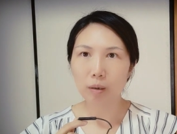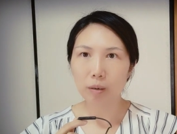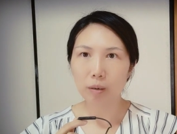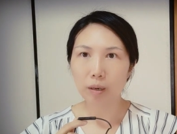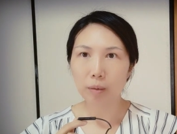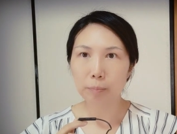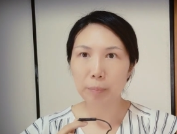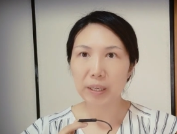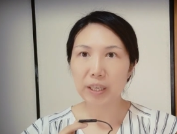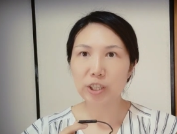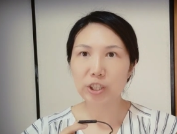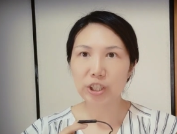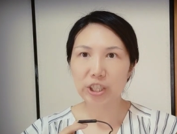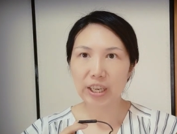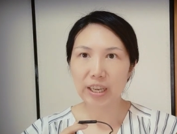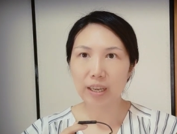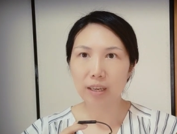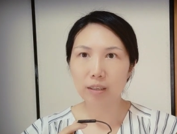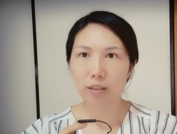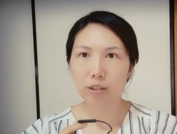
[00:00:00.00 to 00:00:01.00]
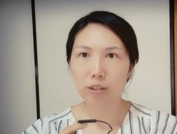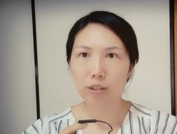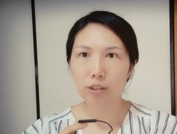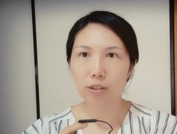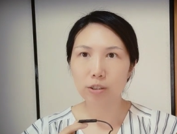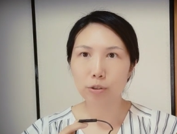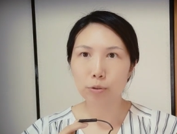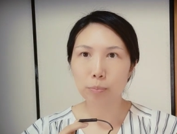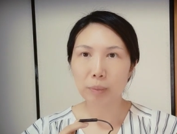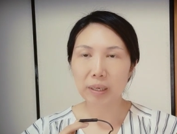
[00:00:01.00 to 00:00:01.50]
a, big change
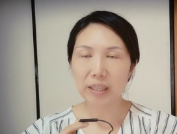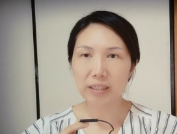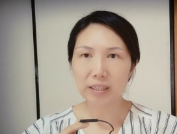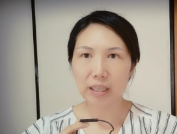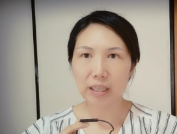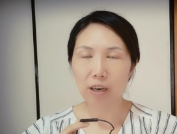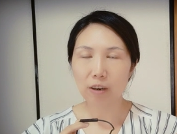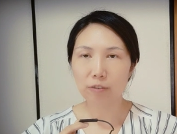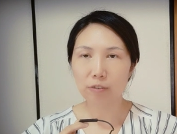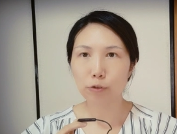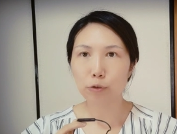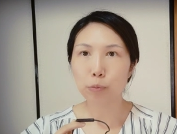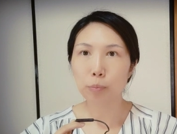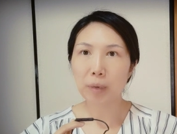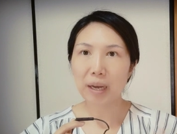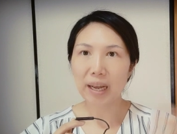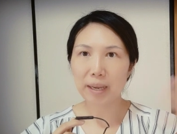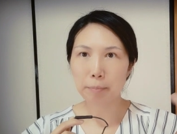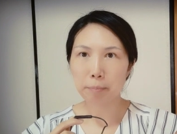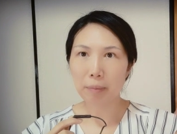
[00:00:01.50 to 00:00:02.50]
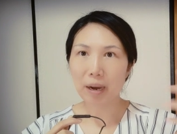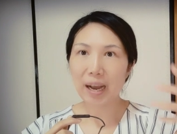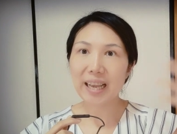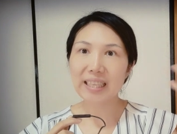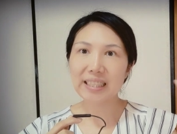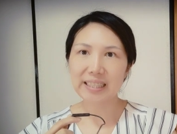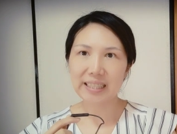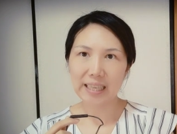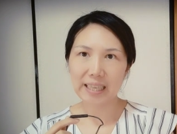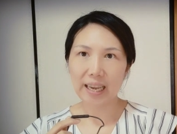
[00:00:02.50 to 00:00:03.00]
to myself, to my
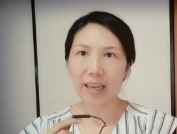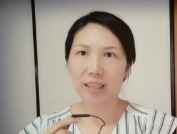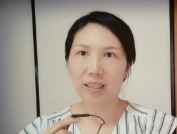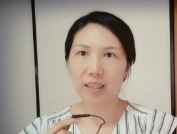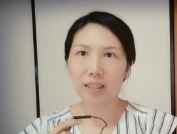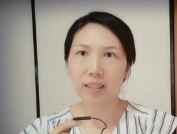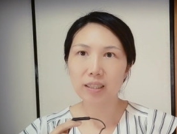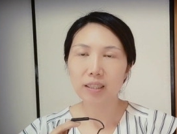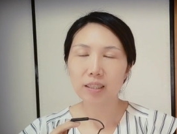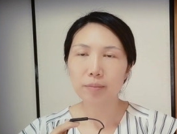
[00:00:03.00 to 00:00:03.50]
mindset.